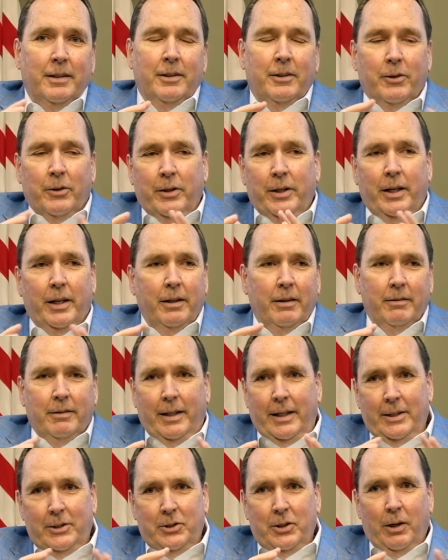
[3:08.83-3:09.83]
Okay,
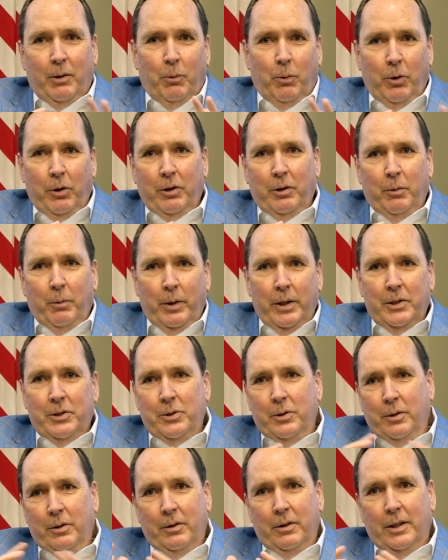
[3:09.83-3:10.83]
that's not working the way it's
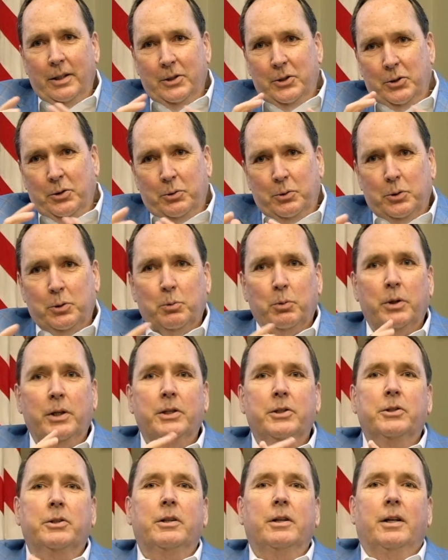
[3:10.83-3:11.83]
doing. Let's
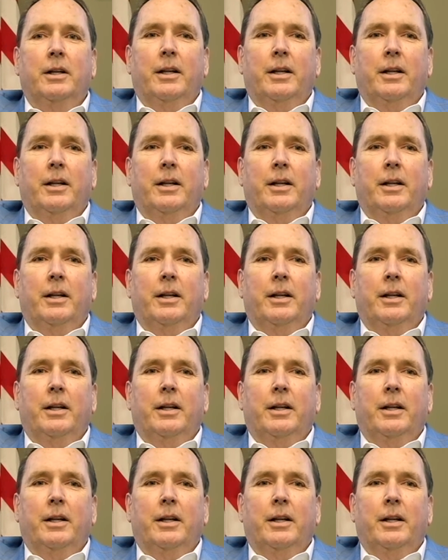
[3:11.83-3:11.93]
switch.